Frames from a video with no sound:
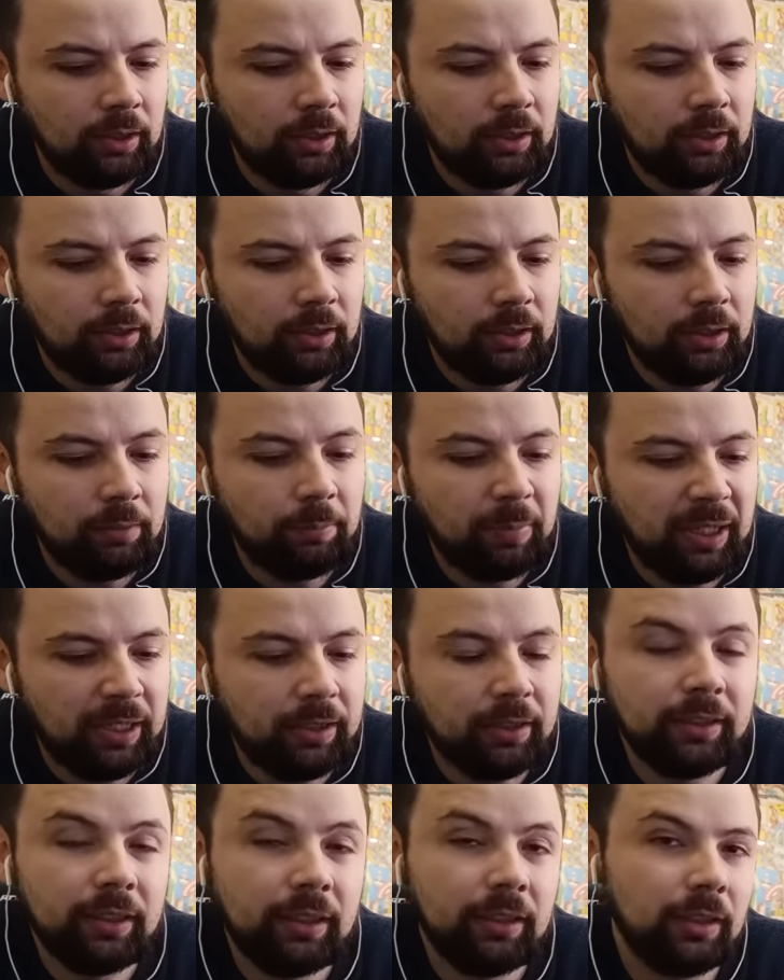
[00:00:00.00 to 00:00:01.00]
in
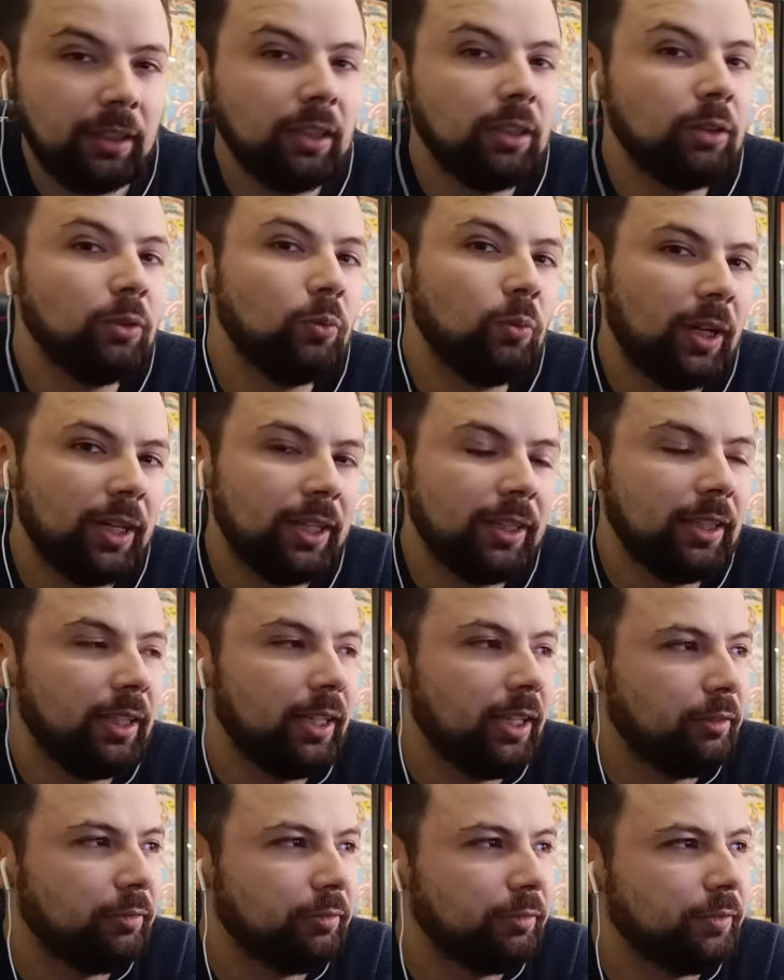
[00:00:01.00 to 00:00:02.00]
better detail why
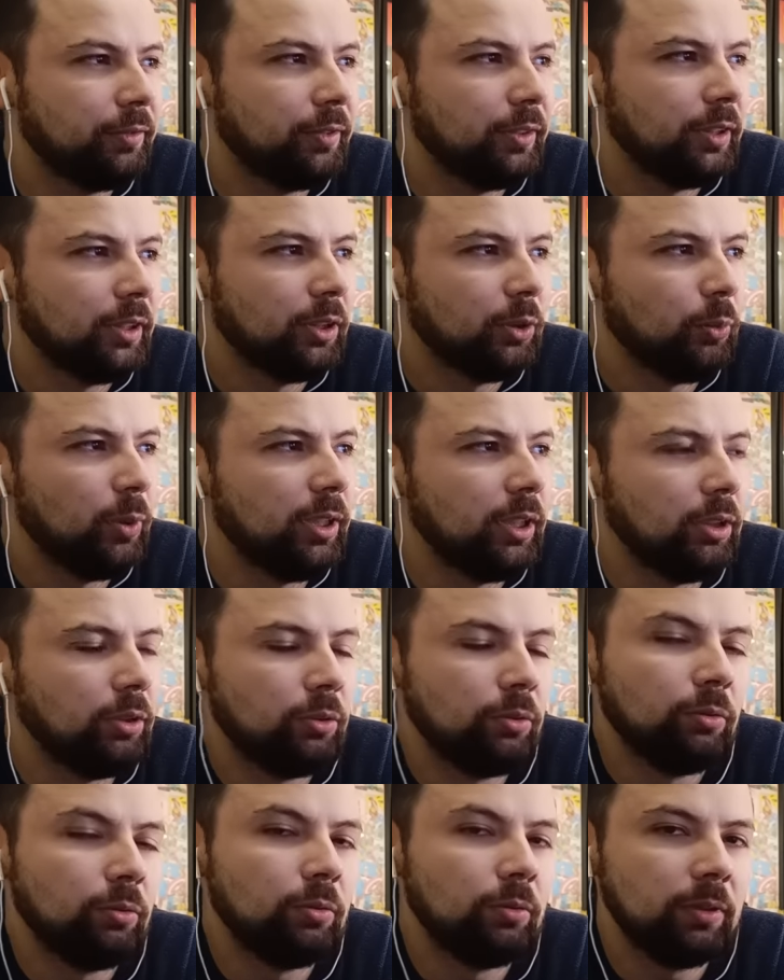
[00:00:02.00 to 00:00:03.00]
the
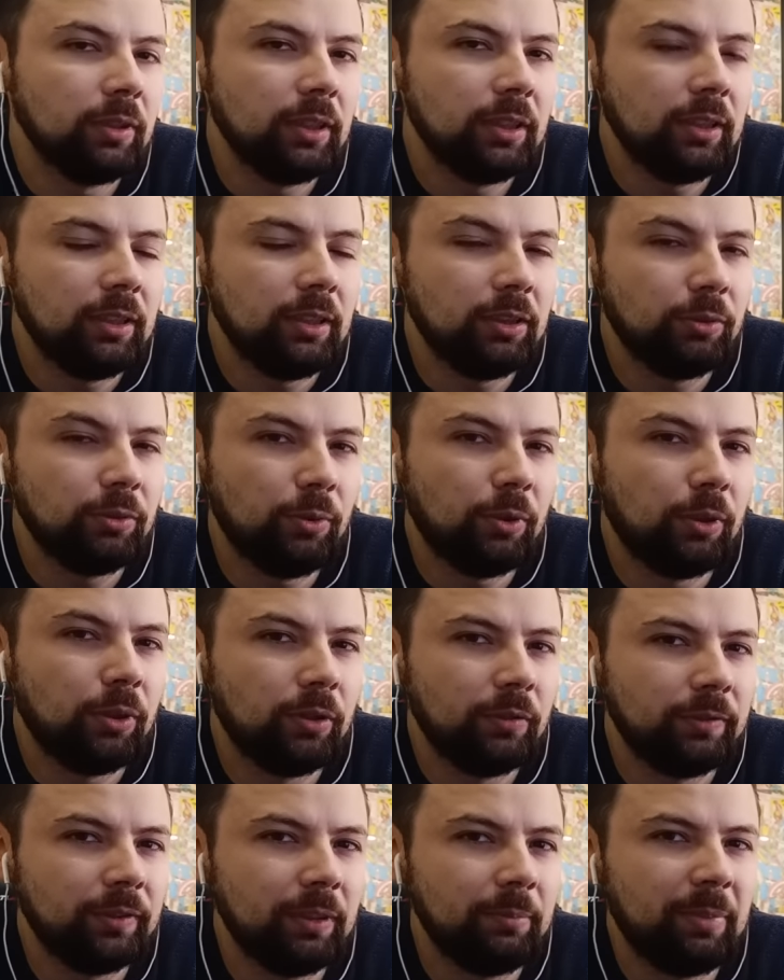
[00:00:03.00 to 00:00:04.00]
F-22 is one
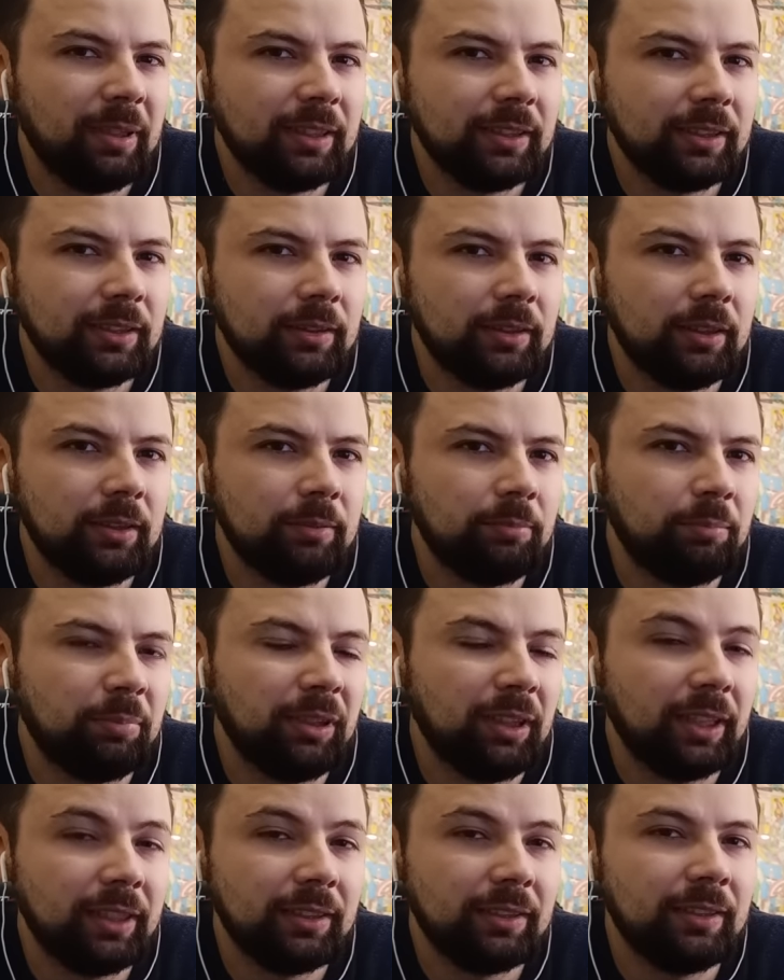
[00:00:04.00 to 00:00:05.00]
of the best
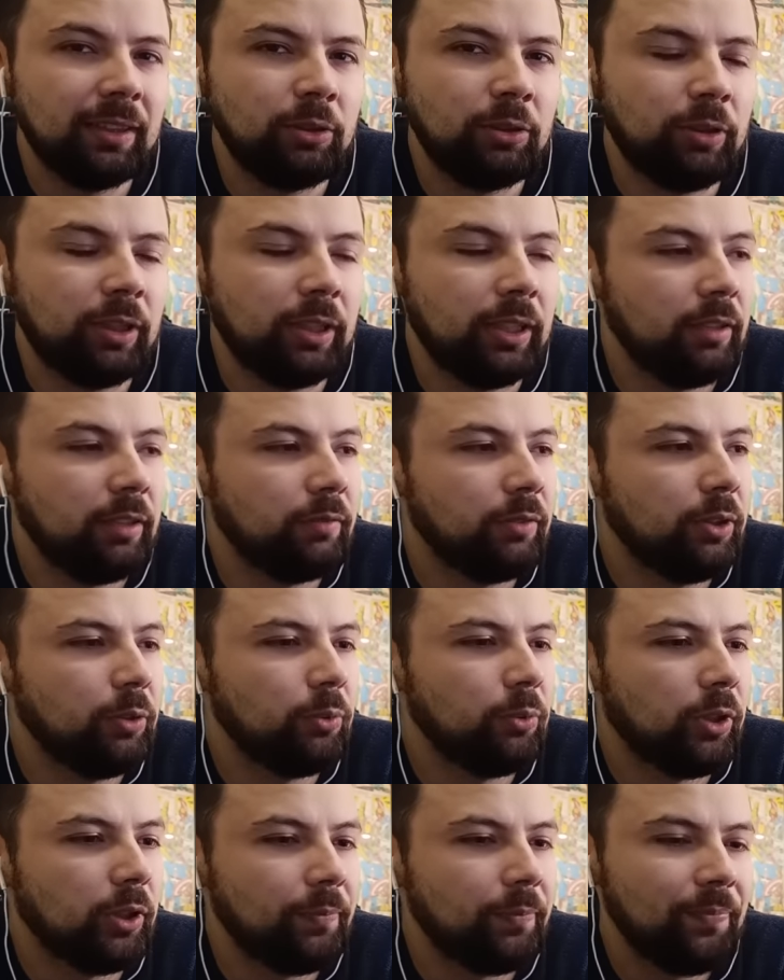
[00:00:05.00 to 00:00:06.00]
planes that you can have in
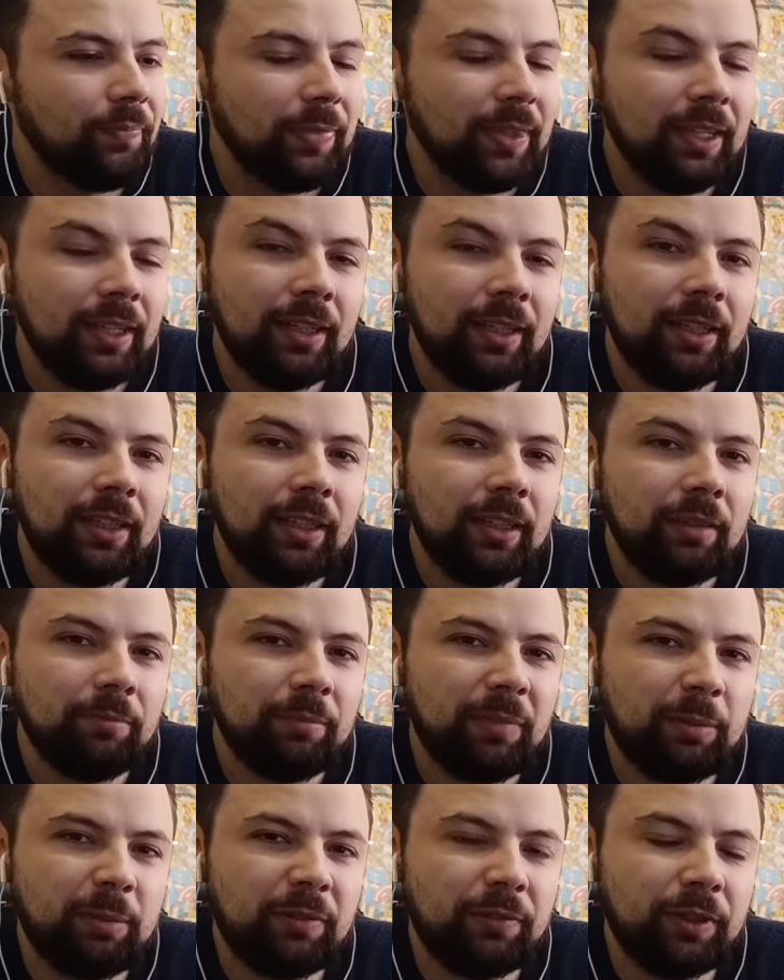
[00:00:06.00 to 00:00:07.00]
war.
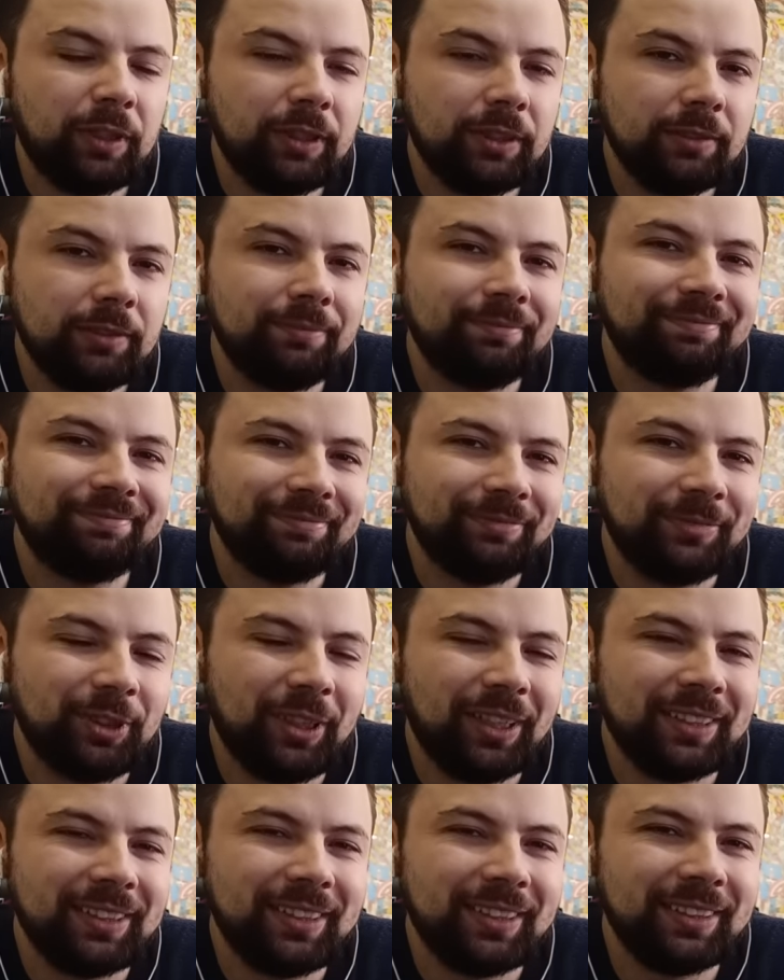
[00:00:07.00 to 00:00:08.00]
Bye, my friends. See you
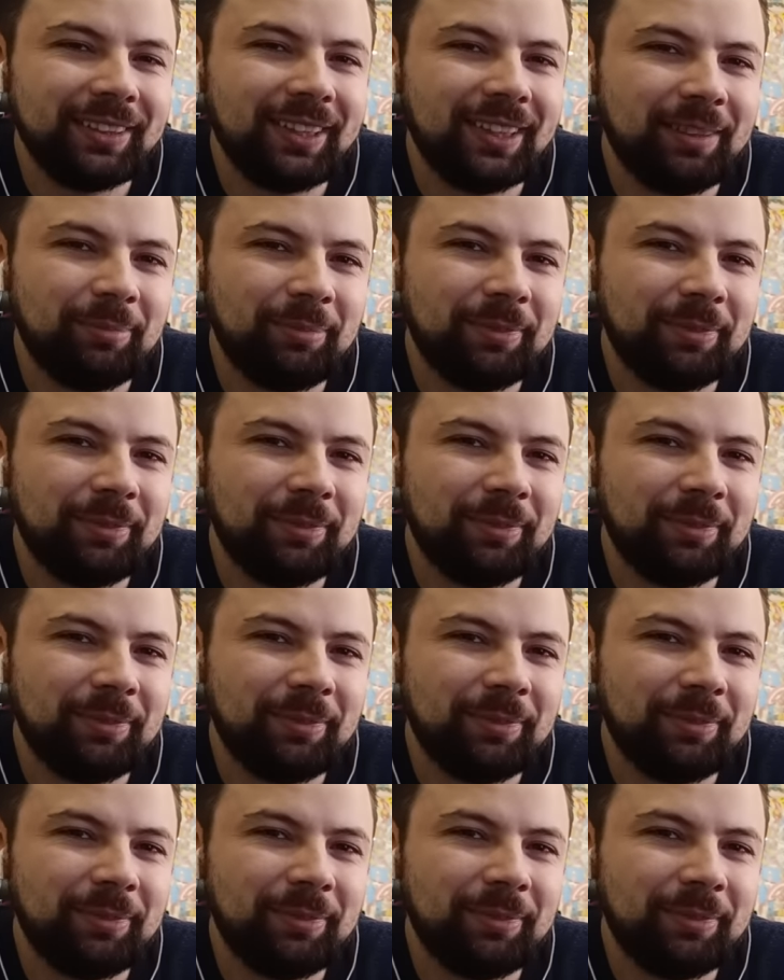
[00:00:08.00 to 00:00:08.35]
guys next time.